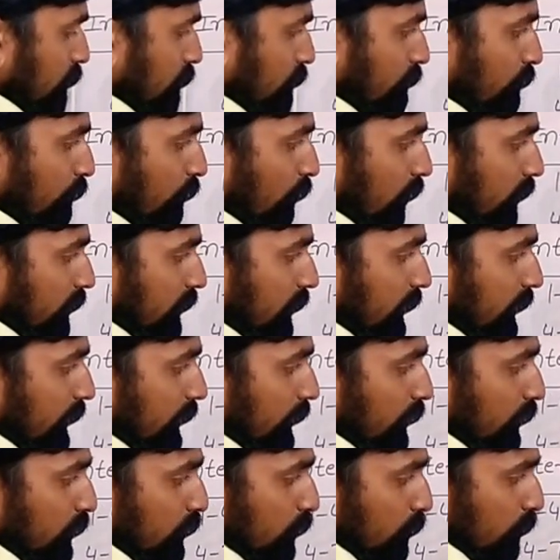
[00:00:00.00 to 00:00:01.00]
40
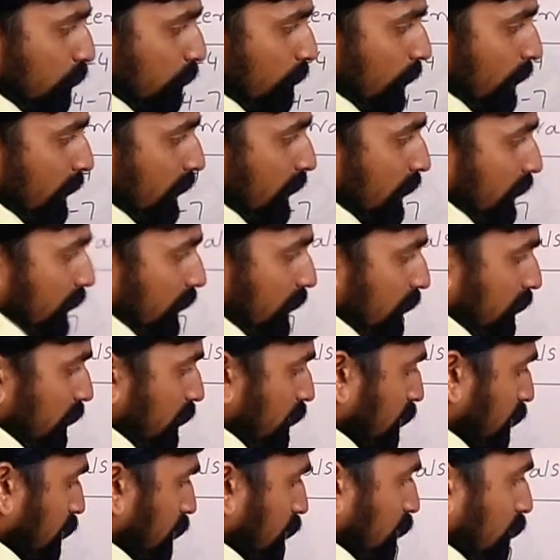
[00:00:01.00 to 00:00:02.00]
into
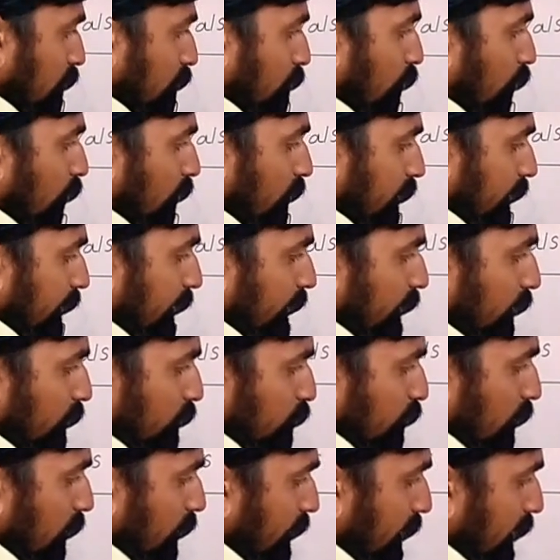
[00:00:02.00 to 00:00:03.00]

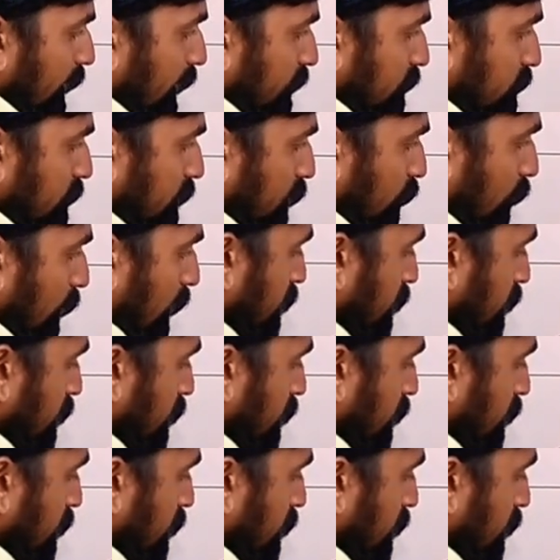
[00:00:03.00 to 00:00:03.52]
you are getting 0